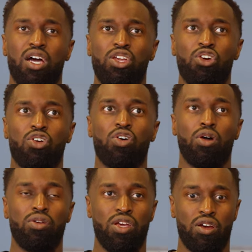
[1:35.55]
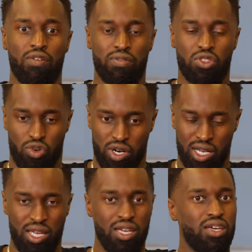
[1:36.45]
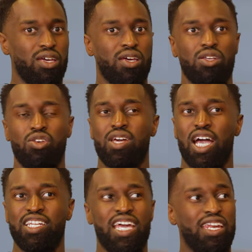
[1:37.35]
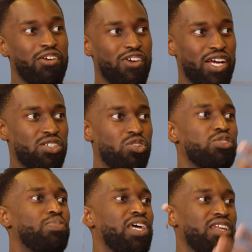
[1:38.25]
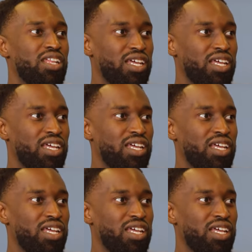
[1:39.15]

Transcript: You're going on year three. You got Danny Granger, who's been in the